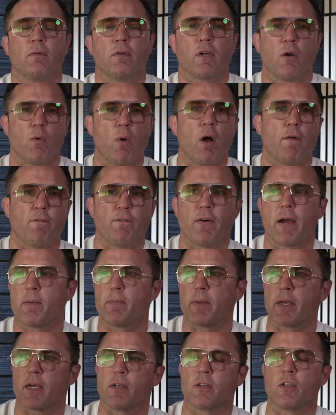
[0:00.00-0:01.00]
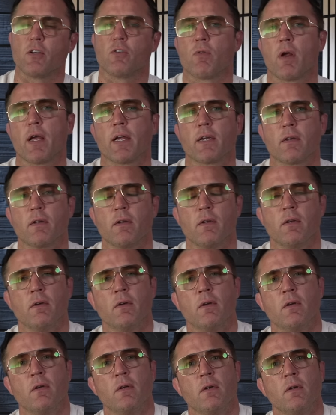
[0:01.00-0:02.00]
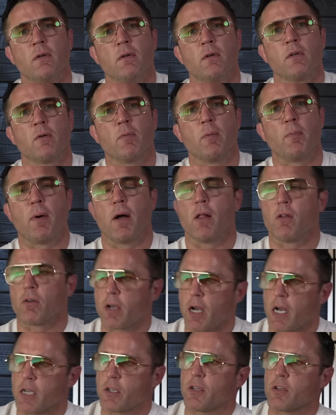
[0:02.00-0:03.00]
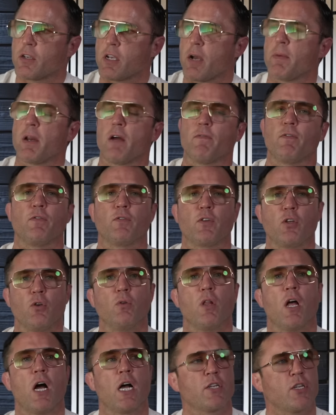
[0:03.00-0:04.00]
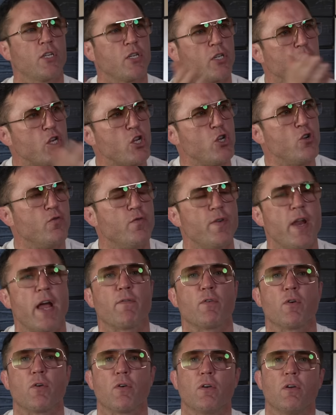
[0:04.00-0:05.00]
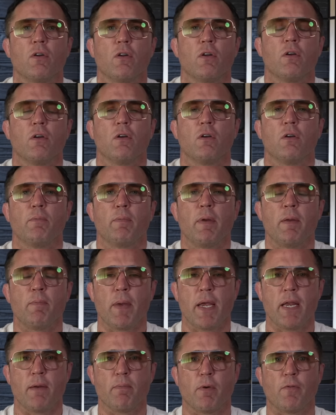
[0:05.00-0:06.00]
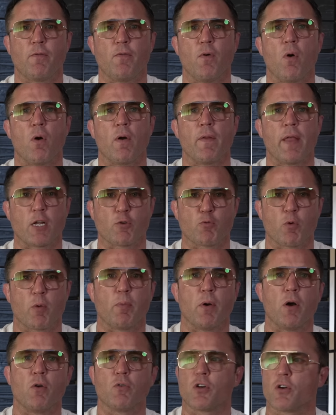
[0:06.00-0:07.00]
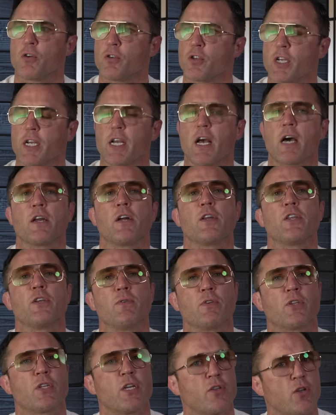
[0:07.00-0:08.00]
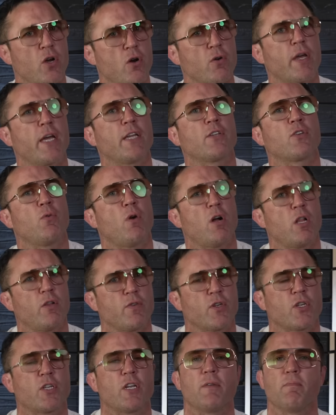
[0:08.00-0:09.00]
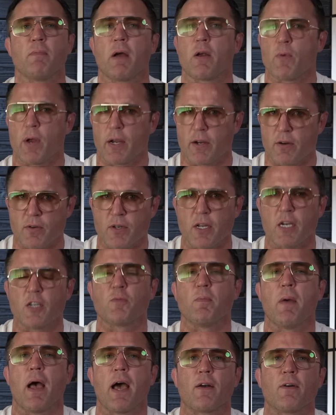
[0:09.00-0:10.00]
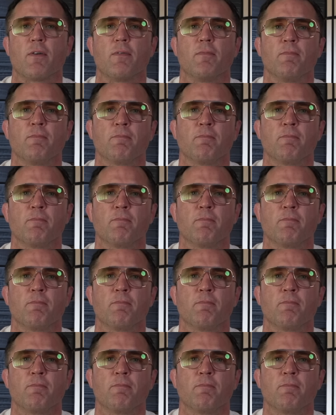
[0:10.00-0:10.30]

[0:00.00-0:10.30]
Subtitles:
You go, well, I'll fight him because he's ranked. You go, well, Paulo Costa's coming off of two losses and you've never been beaten before. And that's where Bo turns the gun on you and says, okay, so all of a sudden my record does matter.